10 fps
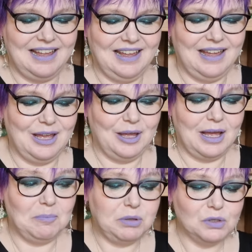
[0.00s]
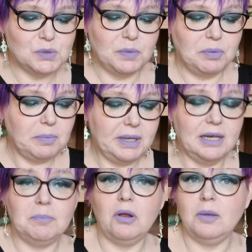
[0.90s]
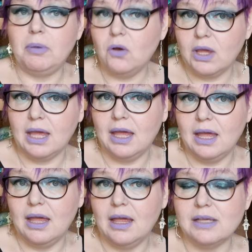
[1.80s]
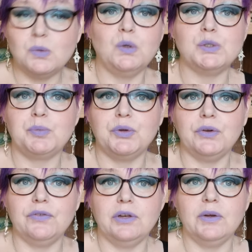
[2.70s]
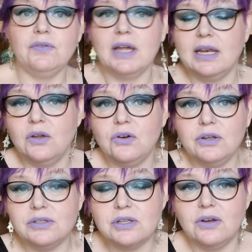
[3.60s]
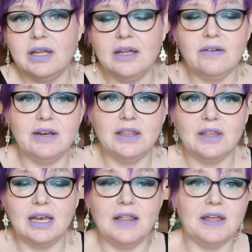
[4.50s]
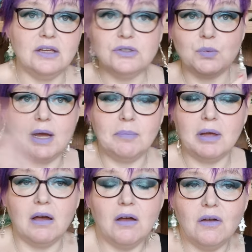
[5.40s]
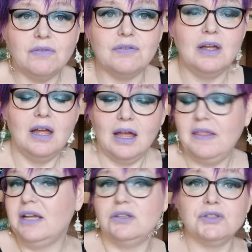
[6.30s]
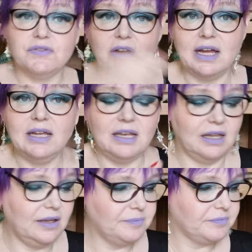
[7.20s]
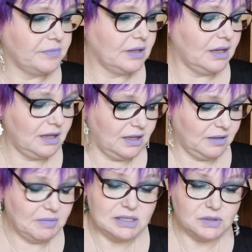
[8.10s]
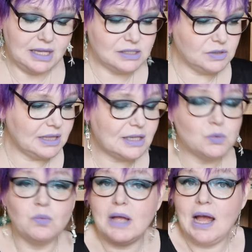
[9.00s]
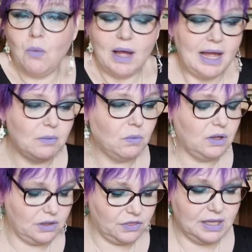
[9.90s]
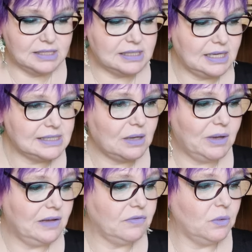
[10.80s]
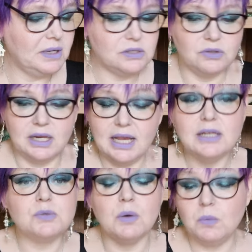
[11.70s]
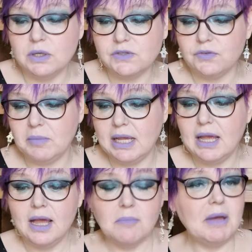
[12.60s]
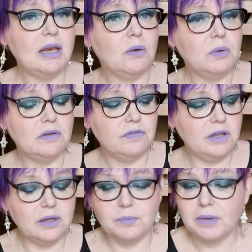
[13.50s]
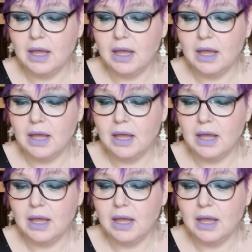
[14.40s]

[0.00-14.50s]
And plus, with popping in poly pocket, it's waterproof. You know, if you get any oils on it or anything like that, you just wipe it off and then you just file it. That's how I work things. That's how I've always done it. And it's what works for me. Might not work for you.